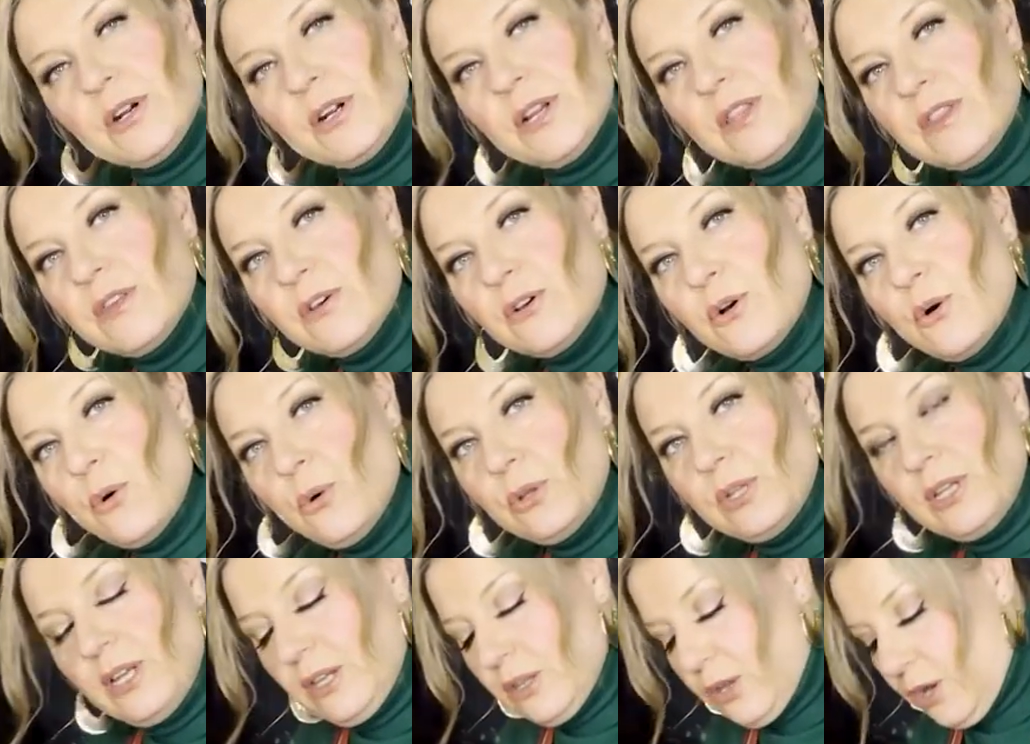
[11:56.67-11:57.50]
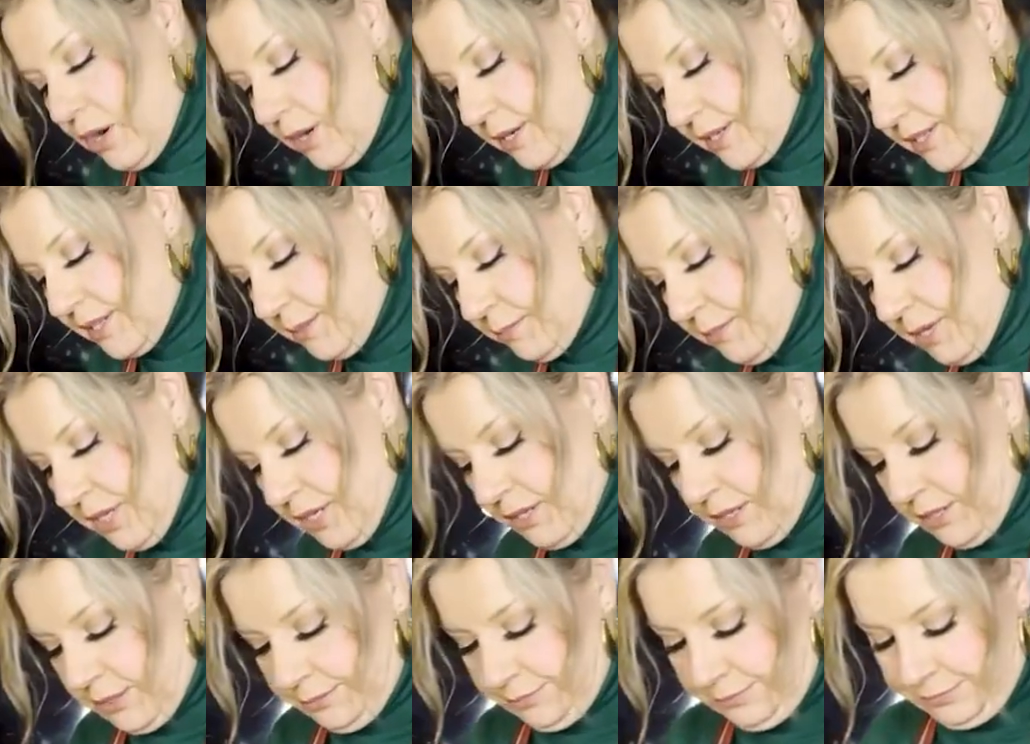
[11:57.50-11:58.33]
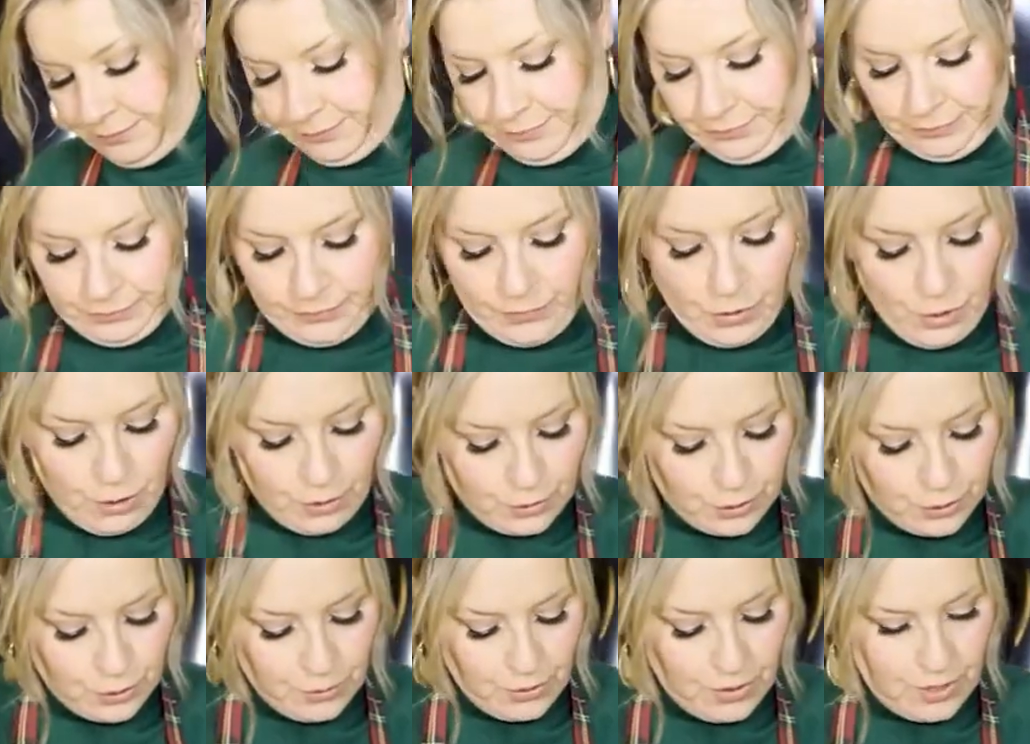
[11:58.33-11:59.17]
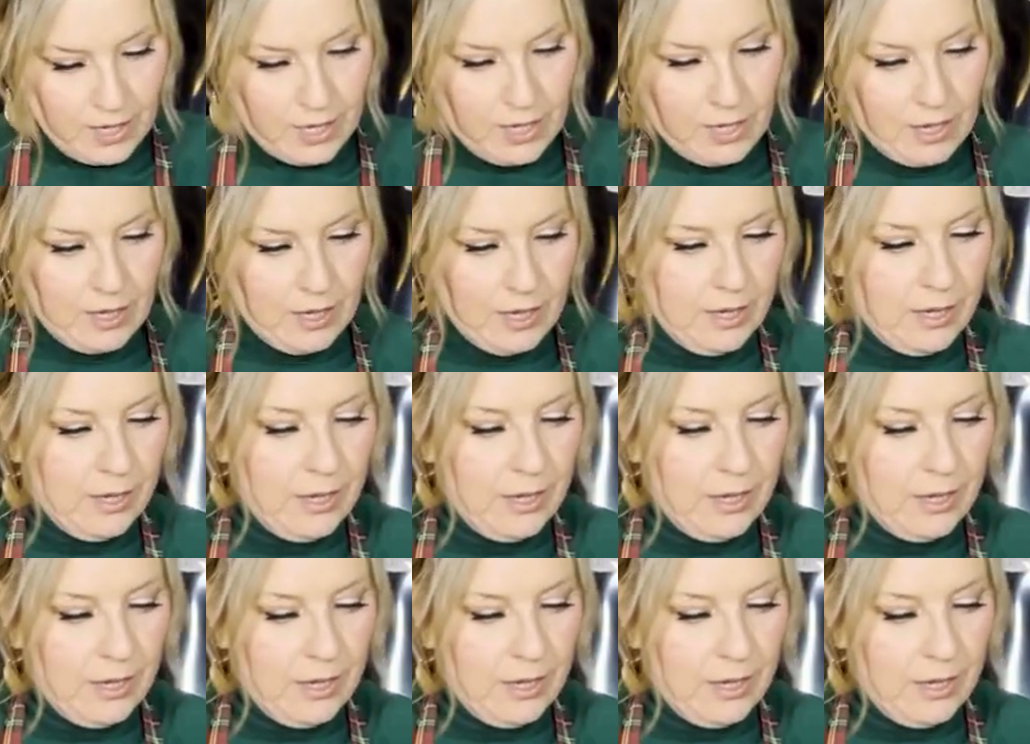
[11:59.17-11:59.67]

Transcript: in the Goldilocks middle, not too thick,